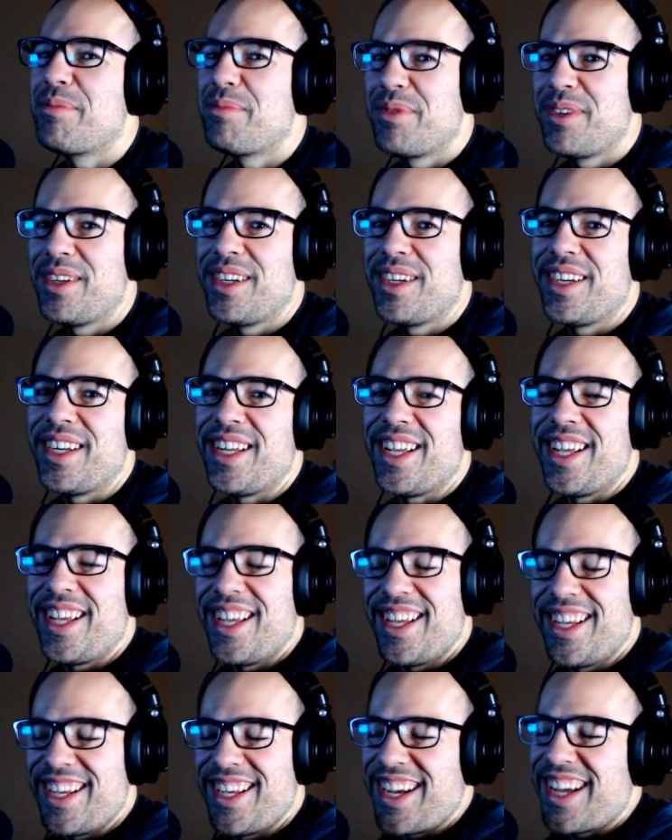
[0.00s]
pretty.
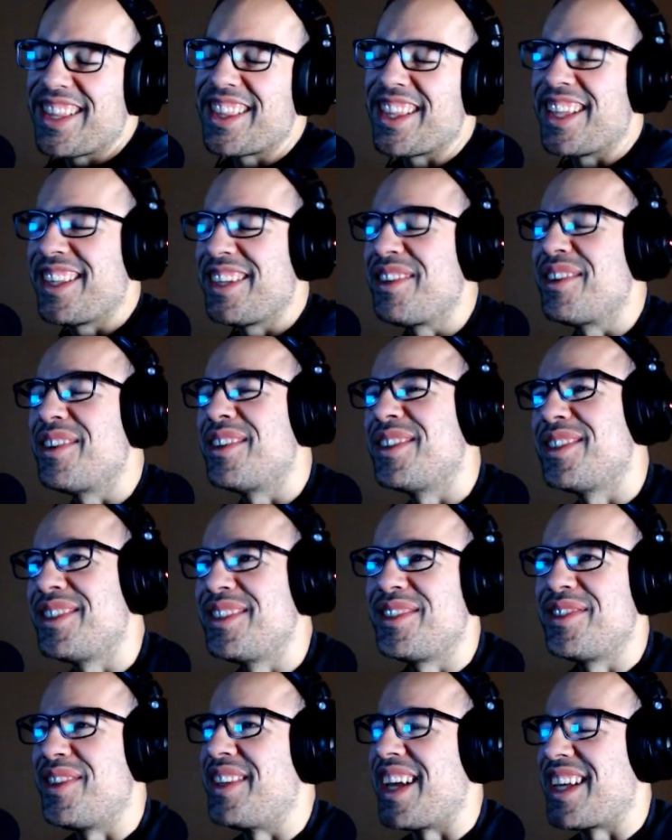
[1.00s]
I thought you were doing
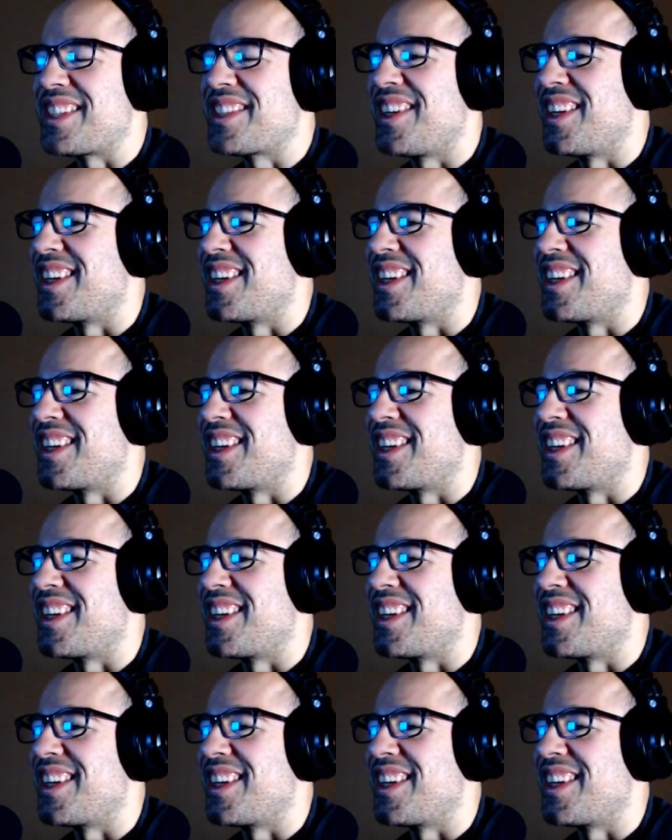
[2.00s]
that song.